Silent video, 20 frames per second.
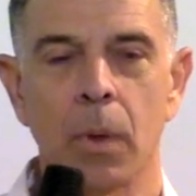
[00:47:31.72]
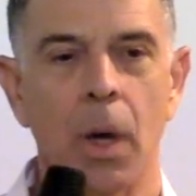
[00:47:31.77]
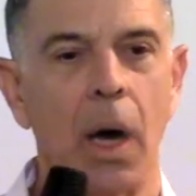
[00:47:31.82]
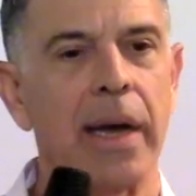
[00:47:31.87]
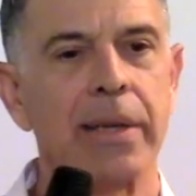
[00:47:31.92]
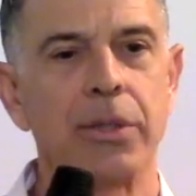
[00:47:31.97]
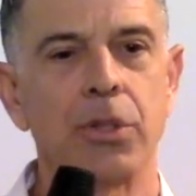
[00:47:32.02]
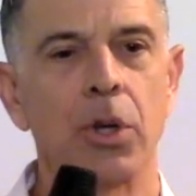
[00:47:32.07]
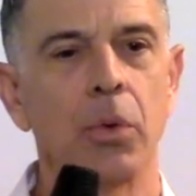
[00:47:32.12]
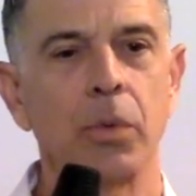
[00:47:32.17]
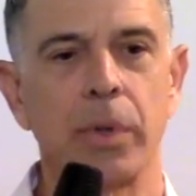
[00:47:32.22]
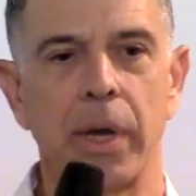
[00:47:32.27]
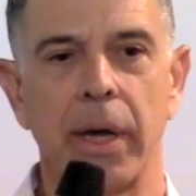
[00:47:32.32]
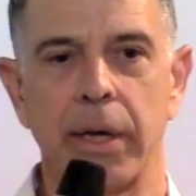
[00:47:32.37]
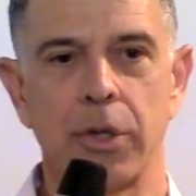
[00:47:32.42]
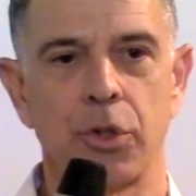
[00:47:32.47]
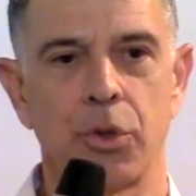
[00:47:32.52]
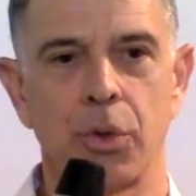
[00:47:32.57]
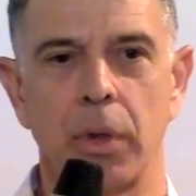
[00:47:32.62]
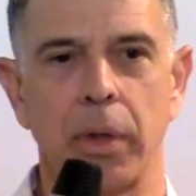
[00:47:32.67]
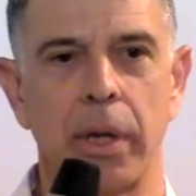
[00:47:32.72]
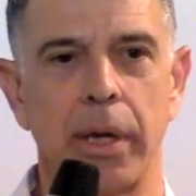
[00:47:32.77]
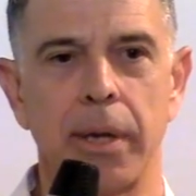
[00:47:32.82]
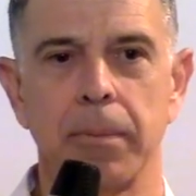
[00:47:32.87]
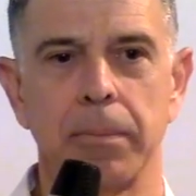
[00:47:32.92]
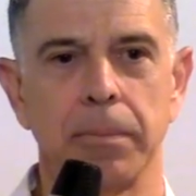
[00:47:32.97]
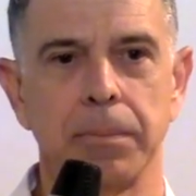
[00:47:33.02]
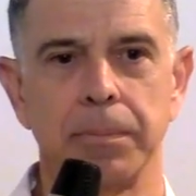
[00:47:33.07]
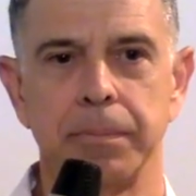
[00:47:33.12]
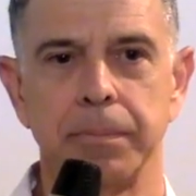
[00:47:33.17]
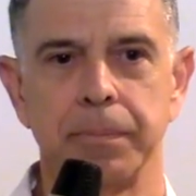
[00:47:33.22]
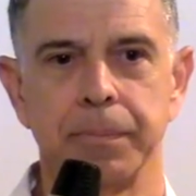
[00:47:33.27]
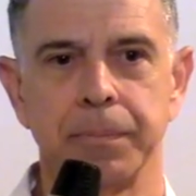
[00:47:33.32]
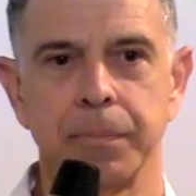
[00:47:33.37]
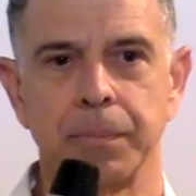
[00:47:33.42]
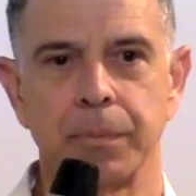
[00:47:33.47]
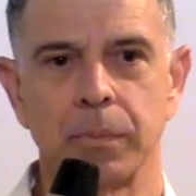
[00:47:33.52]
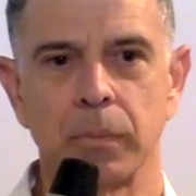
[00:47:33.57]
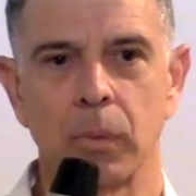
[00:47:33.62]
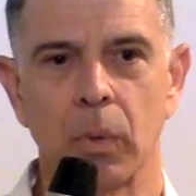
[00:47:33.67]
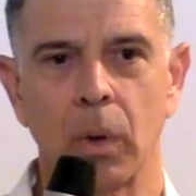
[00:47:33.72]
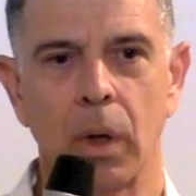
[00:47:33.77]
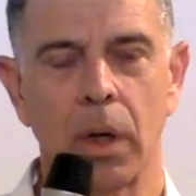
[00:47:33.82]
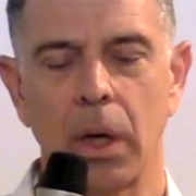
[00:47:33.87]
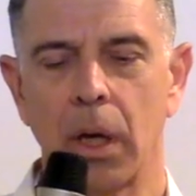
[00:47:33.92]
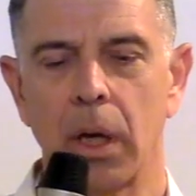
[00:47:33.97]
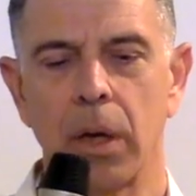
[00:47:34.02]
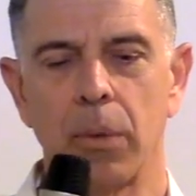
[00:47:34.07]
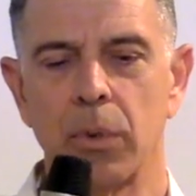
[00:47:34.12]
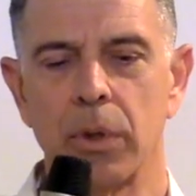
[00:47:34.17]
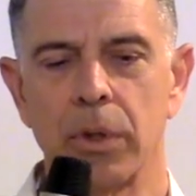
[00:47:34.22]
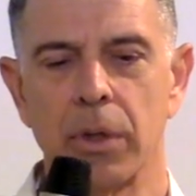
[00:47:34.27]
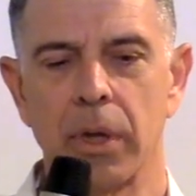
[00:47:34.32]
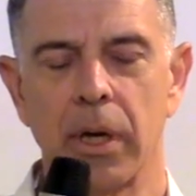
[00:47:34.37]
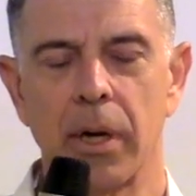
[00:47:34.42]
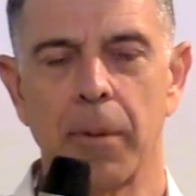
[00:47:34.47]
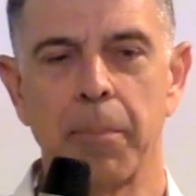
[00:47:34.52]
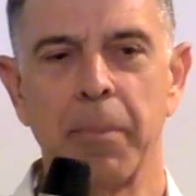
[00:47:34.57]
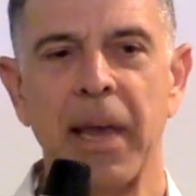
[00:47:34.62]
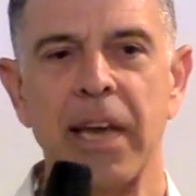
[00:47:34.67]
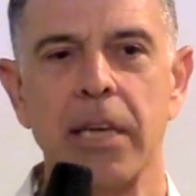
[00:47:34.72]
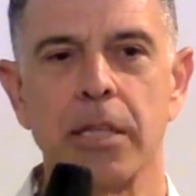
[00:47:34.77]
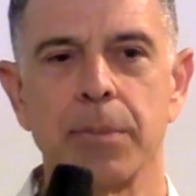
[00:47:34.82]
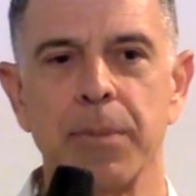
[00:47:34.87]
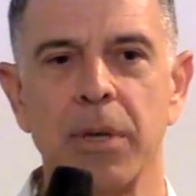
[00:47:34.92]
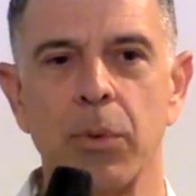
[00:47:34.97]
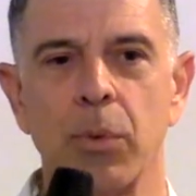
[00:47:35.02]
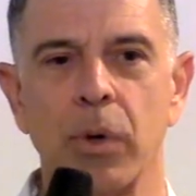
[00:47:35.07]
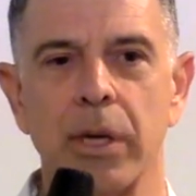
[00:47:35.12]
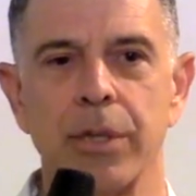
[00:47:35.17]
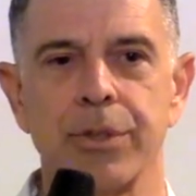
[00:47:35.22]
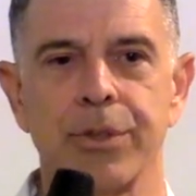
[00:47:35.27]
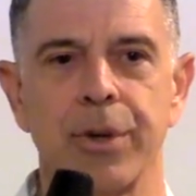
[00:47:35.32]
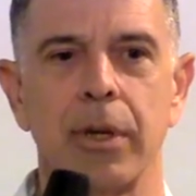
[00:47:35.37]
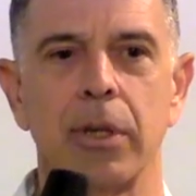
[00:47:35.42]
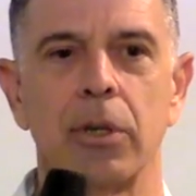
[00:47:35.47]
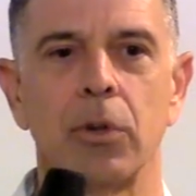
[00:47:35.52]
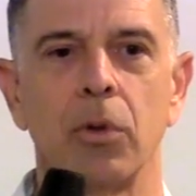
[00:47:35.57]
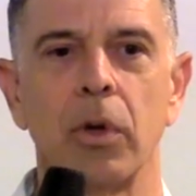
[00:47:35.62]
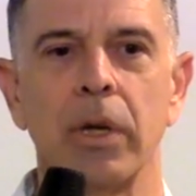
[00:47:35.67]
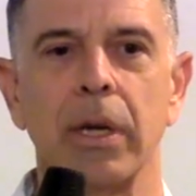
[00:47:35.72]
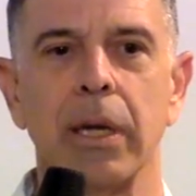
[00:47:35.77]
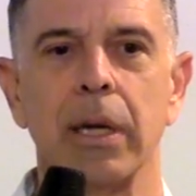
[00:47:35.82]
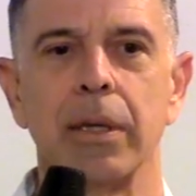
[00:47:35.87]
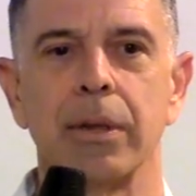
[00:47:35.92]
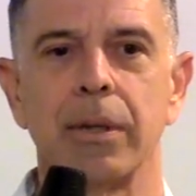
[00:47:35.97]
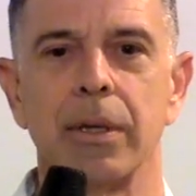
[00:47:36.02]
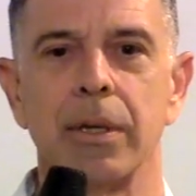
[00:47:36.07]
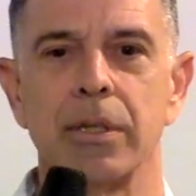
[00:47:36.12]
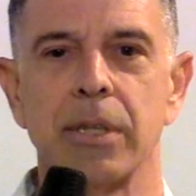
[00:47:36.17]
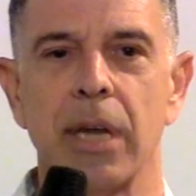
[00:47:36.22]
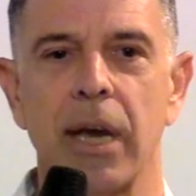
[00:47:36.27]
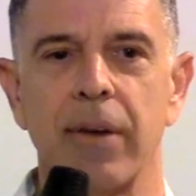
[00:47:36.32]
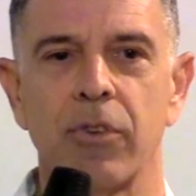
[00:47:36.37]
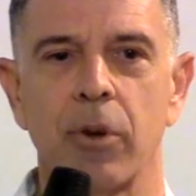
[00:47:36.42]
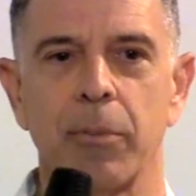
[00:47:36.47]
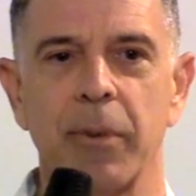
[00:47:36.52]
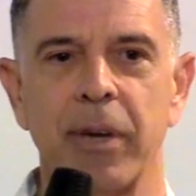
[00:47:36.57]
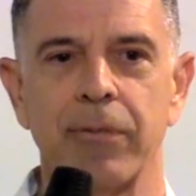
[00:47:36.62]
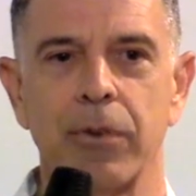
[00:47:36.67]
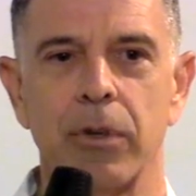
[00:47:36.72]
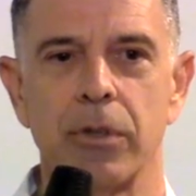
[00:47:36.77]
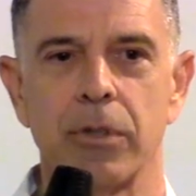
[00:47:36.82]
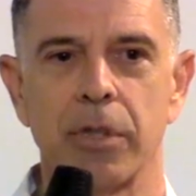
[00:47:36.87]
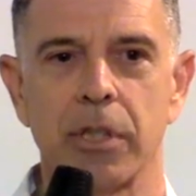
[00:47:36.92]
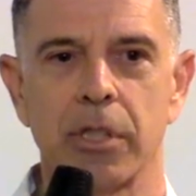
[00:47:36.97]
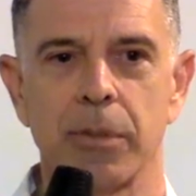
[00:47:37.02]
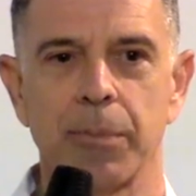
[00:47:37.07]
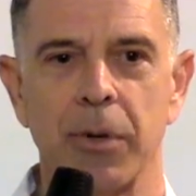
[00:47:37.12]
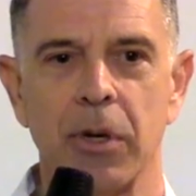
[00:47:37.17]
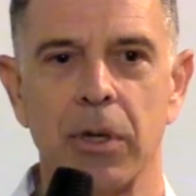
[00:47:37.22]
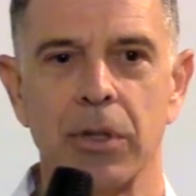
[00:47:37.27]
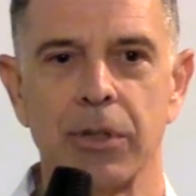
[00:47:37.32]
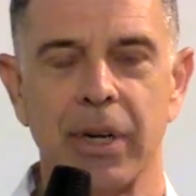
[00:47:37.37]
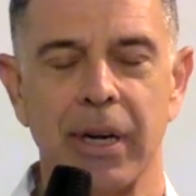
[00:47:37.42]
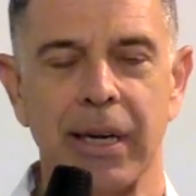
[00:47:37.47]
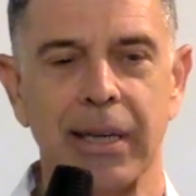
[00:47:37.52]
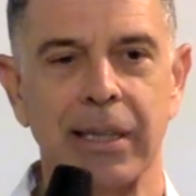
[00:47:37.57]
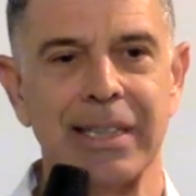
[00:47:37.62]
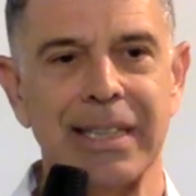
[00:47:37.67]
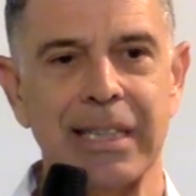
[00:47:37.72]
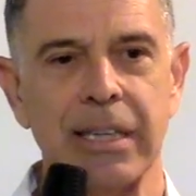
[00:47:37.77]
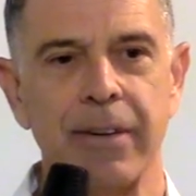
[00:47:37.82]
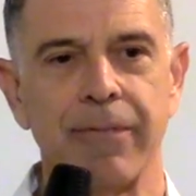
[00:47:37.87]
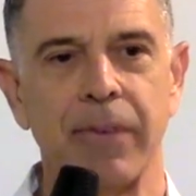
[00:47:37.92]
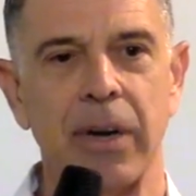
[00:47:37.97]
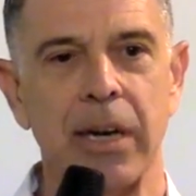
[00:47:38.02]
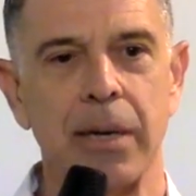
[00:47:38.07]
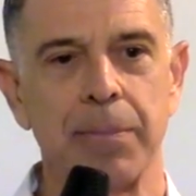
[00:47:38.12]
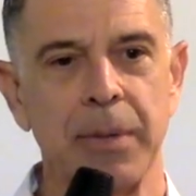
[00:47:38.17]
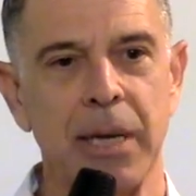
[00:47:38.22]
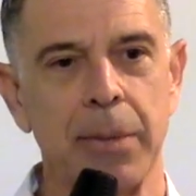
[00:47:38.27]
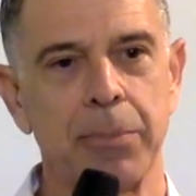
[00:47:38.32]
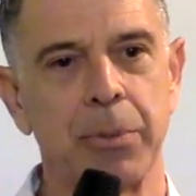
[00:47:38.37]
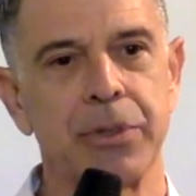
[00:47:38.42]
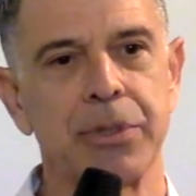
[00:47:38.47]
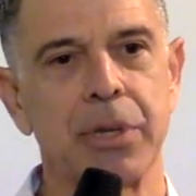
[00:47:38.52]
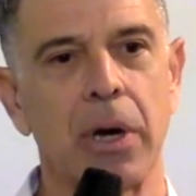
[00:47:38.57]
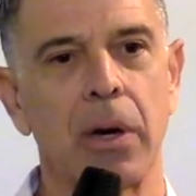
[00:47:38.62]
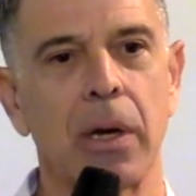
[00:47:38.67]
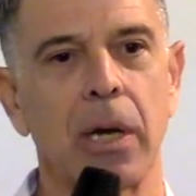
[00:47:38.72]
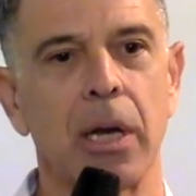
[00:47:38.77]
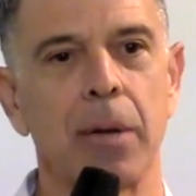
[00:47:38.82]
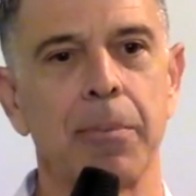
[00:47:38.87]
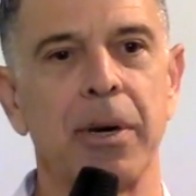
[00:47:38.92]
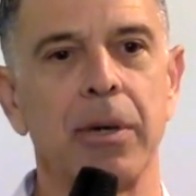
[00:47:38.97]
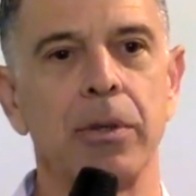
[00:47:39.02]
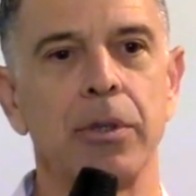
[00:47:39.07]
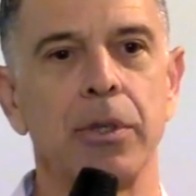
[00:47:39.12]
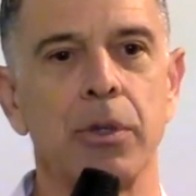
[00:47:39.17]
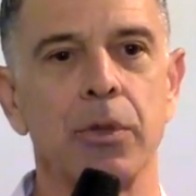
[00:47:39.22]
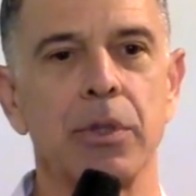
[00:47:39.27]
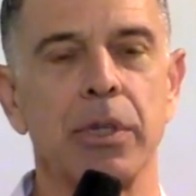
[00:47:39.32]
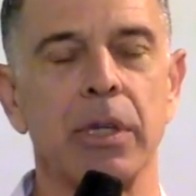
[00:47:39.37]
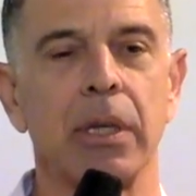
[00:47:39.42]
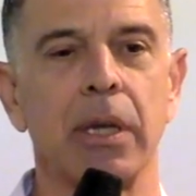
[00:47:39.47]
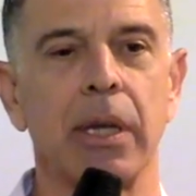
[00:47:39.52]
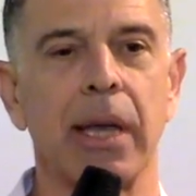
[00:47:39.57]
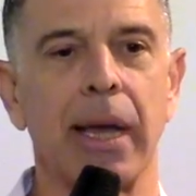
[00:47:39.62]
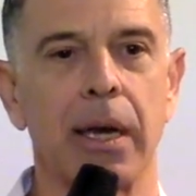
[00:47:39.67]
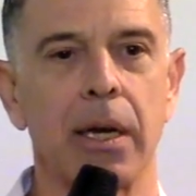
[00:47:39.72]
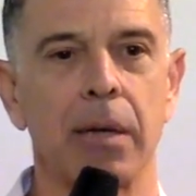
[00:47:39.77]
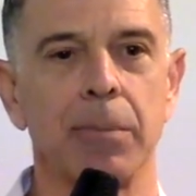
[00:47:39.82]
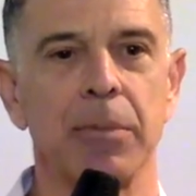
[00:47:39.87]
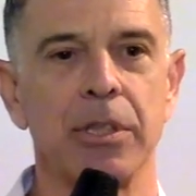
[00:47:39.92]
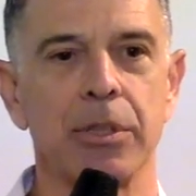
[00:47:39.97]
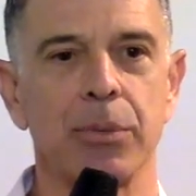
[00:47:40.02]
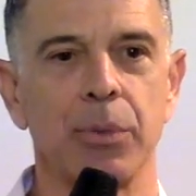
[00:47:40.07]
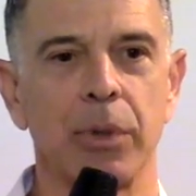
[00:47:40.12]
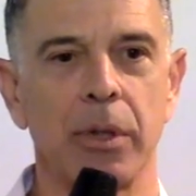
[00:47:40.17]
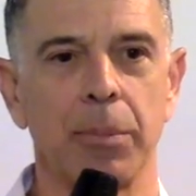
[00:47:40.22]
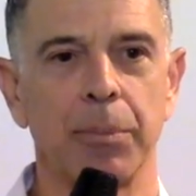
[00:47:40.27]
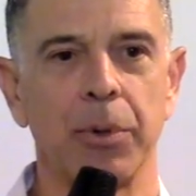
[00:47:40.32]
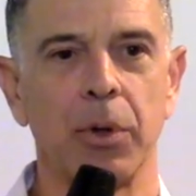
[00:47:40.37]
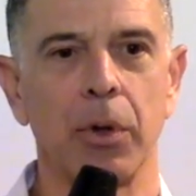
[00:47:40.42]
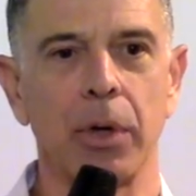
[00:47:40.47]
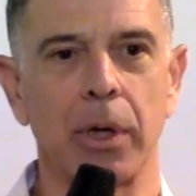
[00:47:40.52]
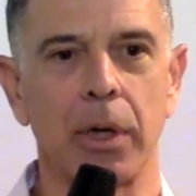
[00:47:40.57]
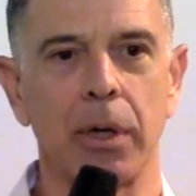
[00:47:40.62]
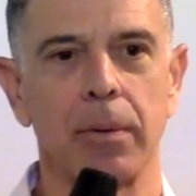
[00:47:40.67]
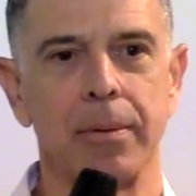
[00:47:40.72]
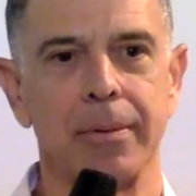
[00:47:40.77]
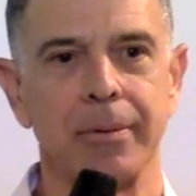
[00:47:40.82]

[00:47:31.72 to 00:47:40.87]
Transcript: I don't actually. Okay. It amazed me when I started looking at this after my first experience that I didn't find people talking about using cannabis with iboga.